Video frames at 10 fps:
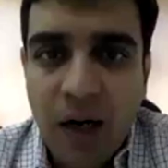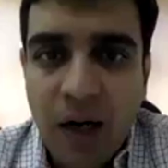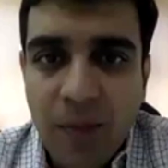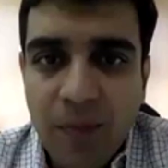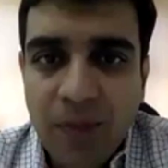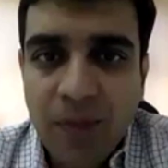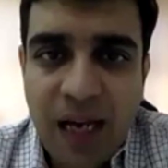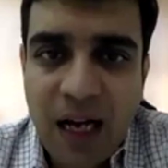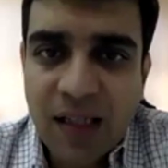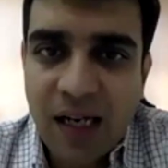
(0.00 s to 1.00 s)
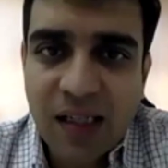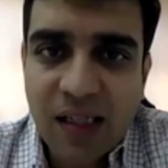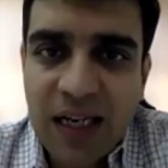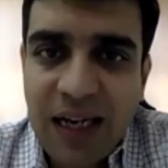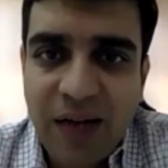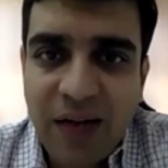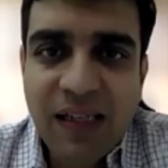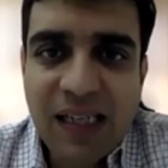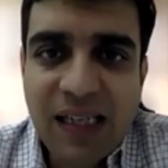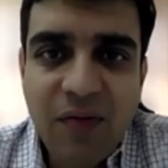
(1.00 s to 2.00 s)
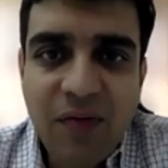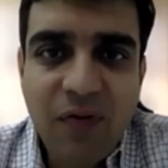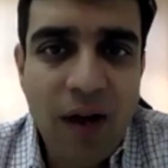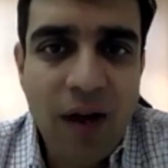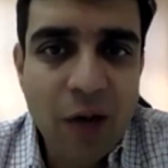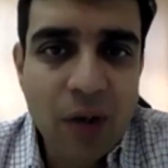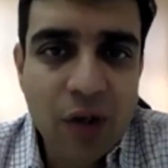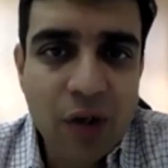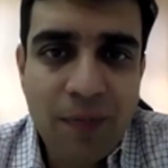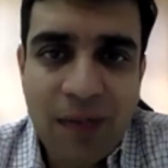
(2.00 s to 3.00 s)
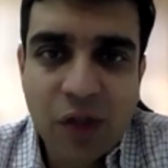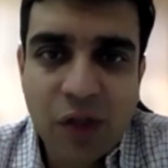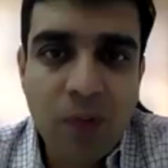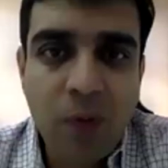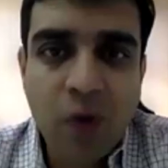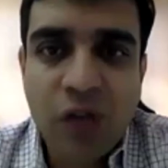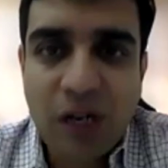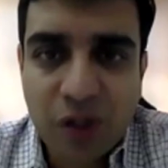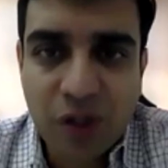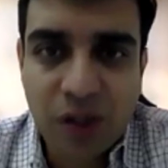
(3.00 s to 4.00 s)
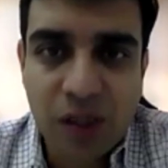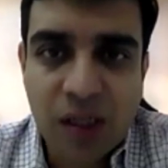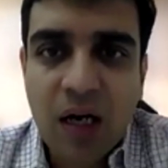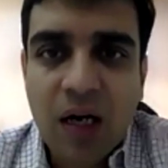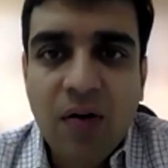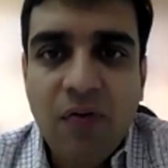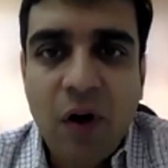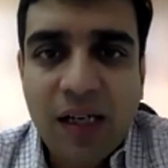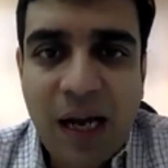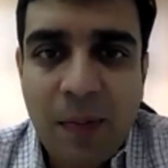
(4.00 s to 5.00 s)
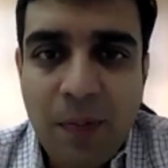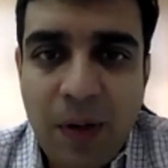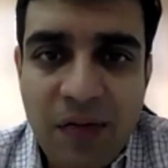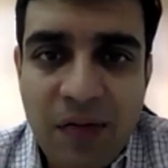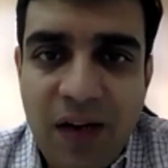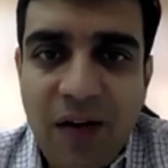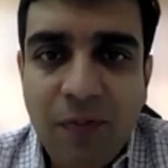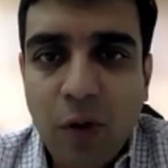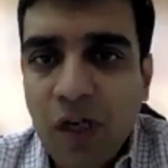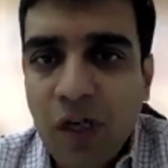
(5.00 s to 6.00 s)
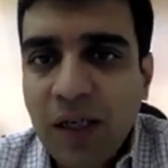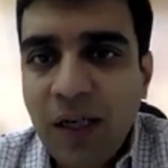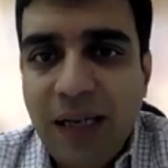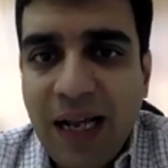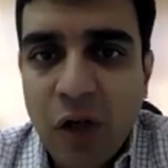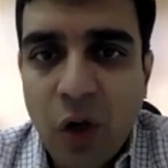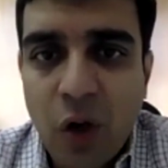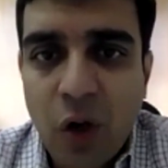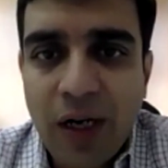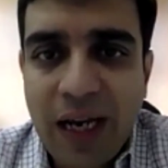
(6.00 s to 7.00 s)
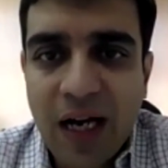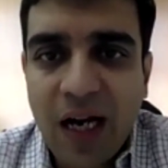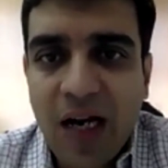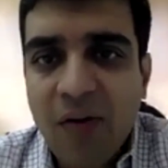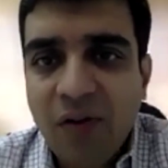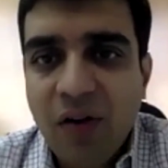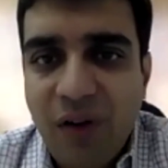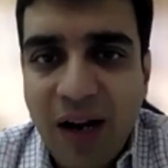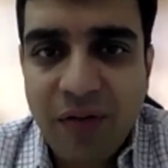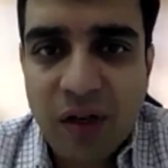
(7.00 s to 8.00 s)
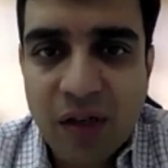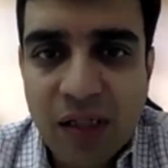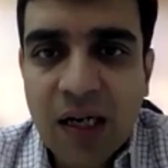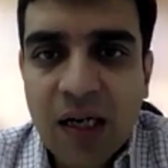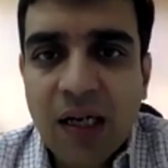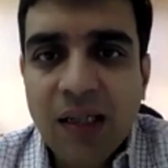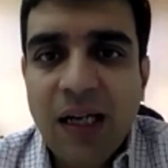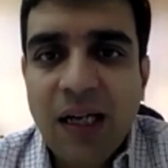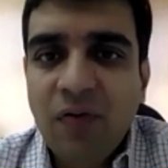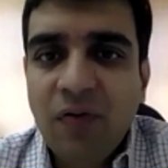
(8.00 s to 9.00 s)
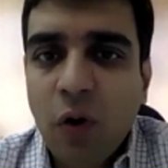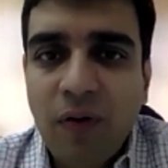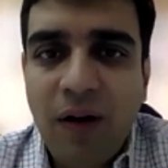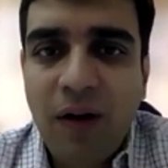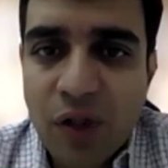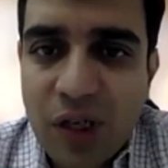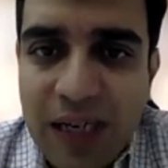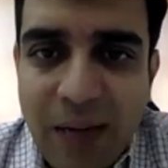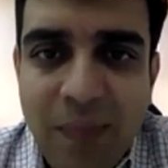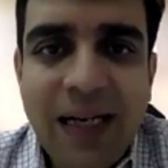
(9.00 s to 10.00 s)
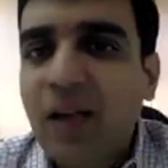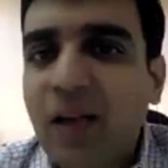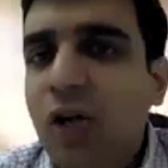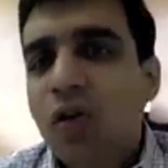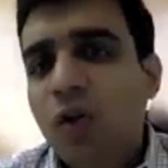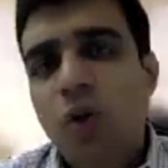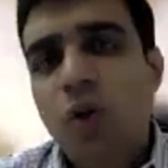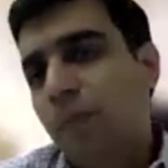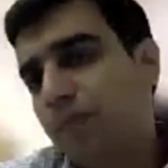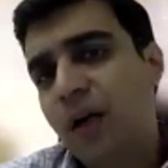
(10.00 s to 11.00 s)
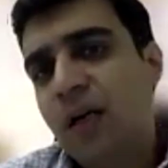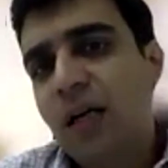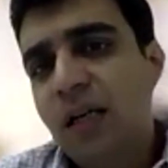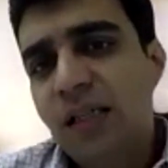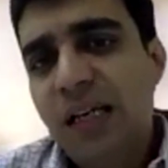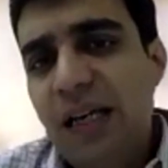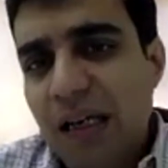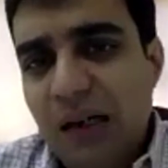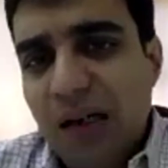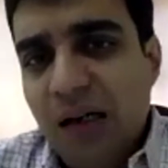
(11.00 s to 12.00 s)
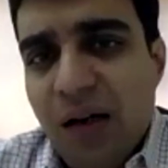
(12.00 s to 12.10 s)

Nitya is asking, can we set floor valuation based on projections? For example, if we have projected 10 crore ARR after 5 years, then the floor valuation can be 10 crores. No. See,